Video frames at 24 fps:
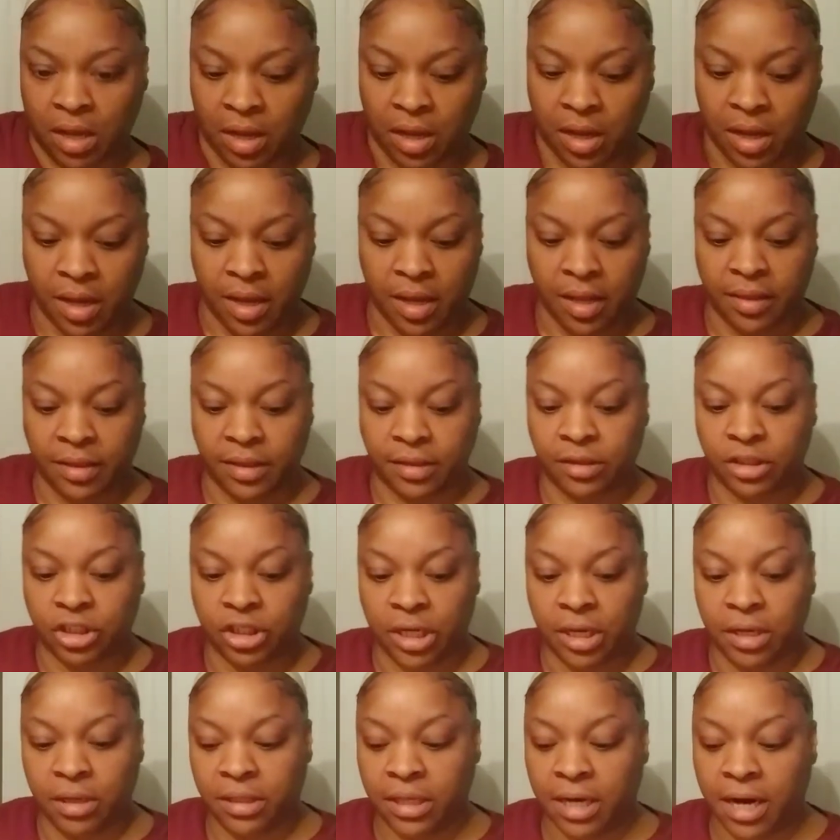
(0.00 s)
And the
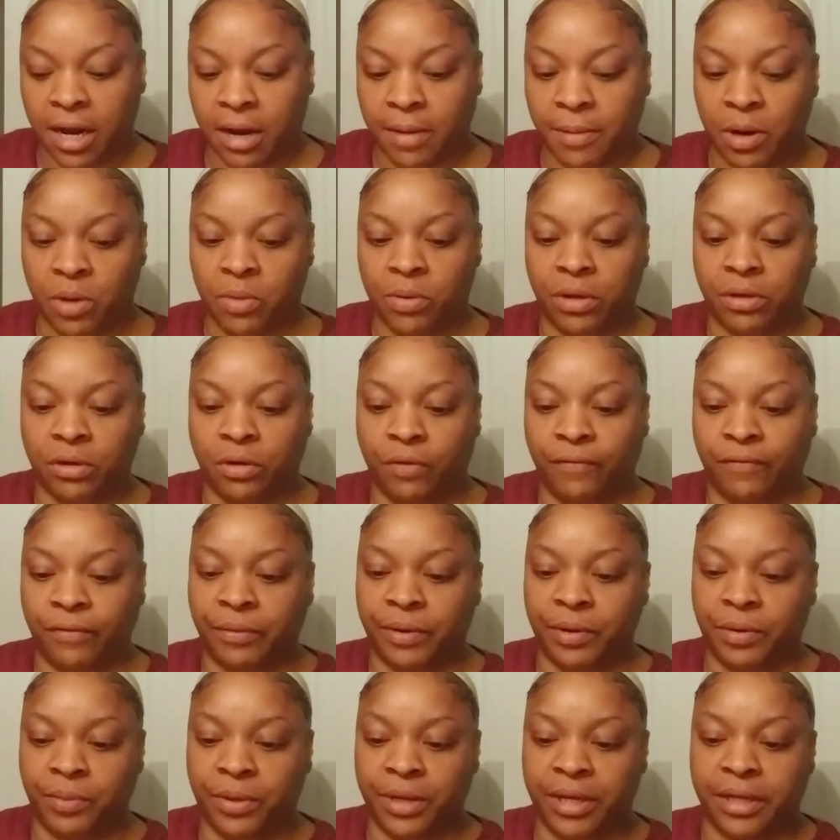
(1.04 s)
gel that I'm going over
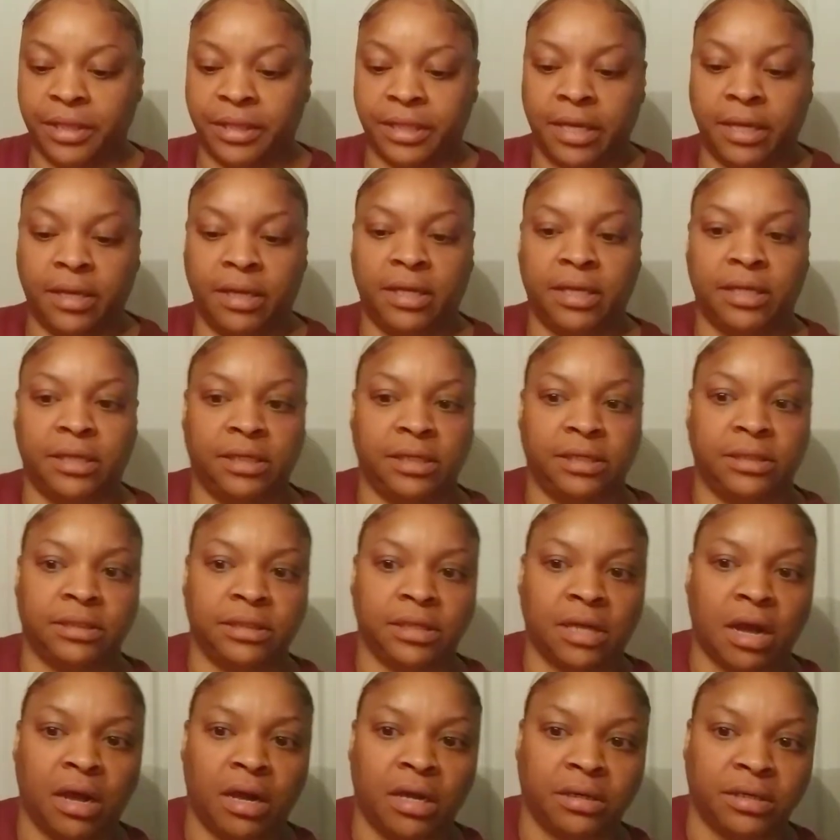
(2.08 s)
it with is
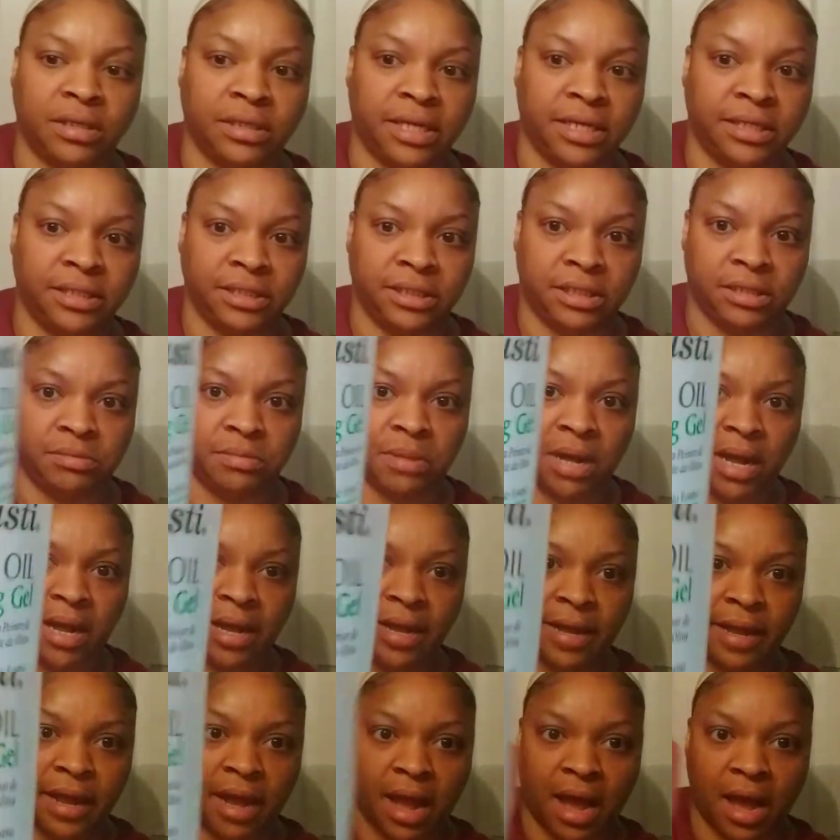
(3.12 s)
called Lusty
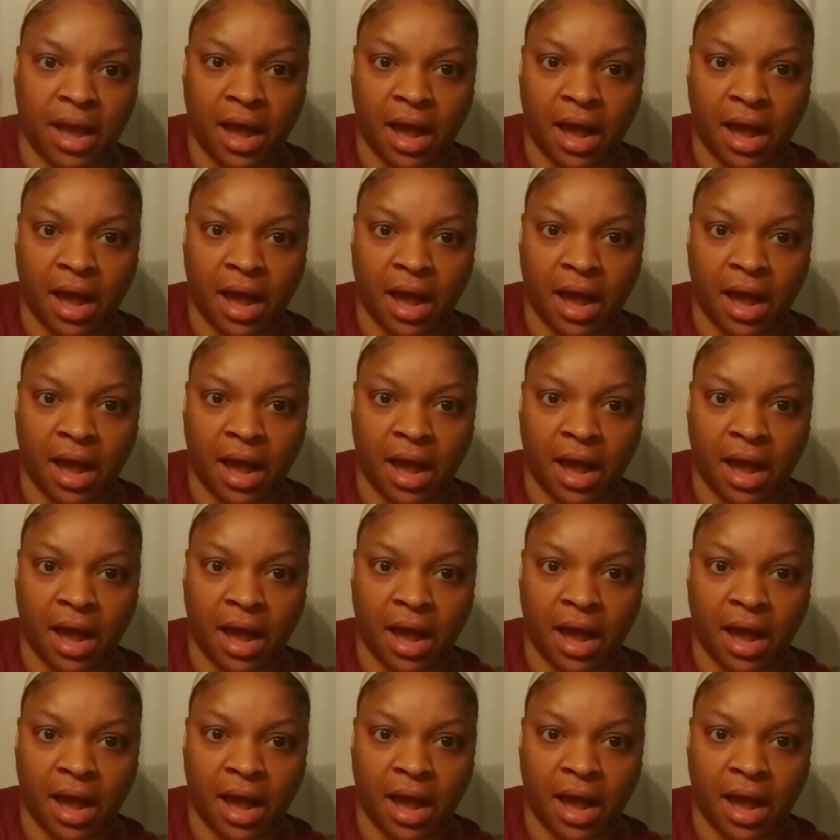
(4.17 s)
by